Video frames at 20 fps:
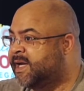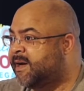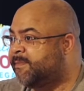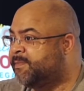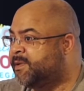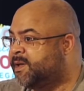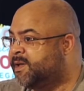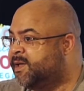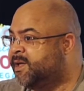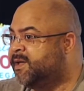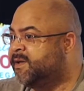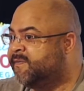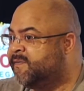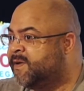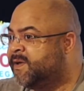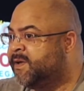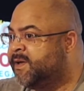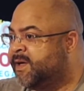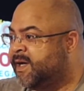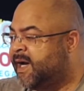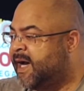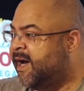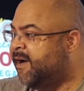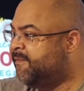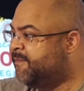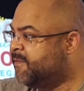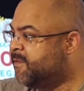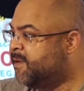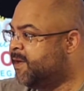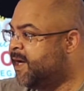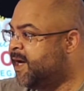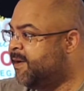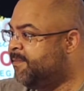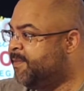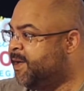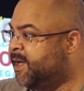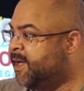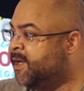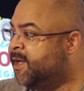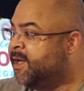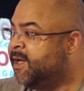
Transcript: I believe eye for an eye, man.